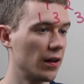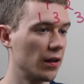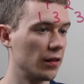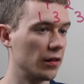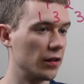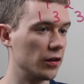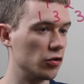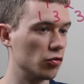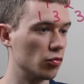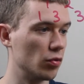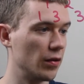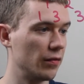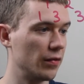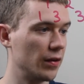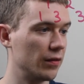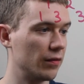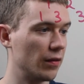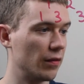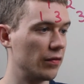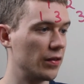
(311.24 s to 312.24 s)
The
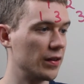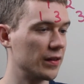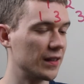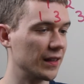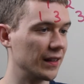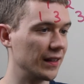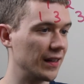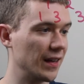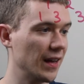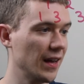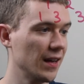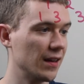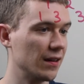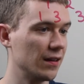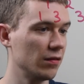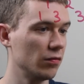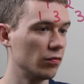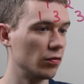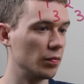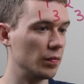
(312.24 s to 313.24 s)
derivative of this
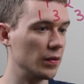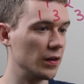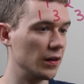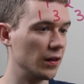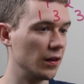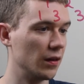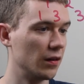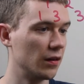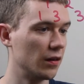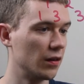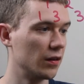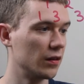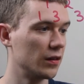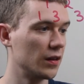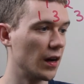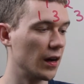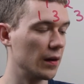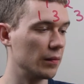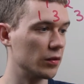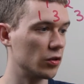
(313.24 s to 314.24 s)
again would be
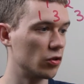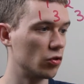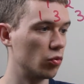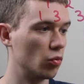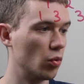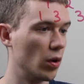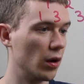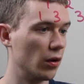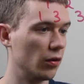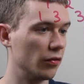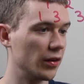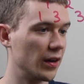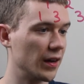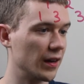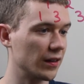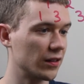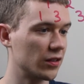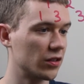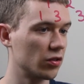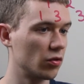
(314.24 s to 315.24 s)
times
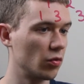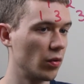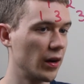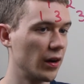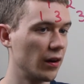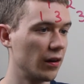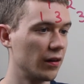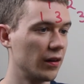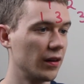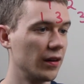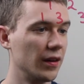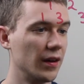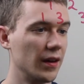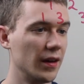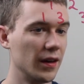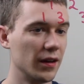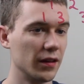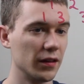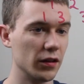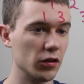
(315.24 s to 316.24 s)
12x squared.
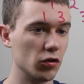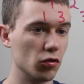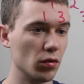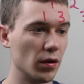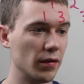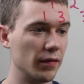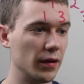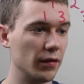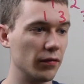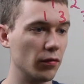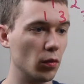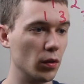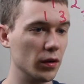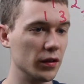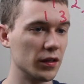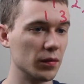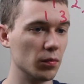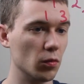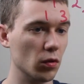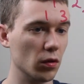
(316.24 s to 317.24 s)
The derivative
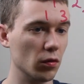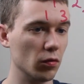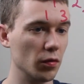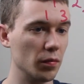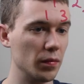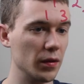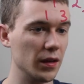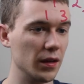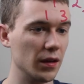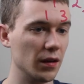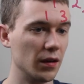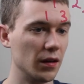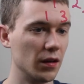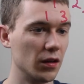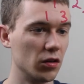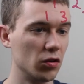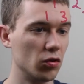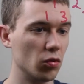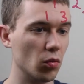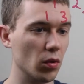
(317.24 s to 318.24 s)
once more would be
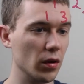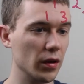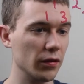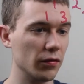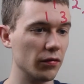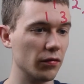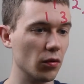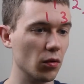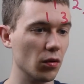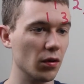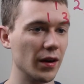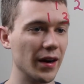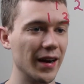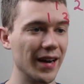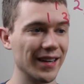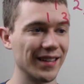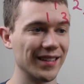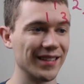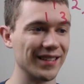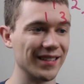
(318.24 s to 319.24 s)

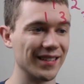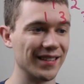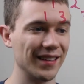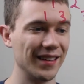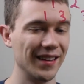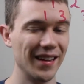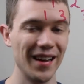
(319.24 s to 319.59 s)
24x.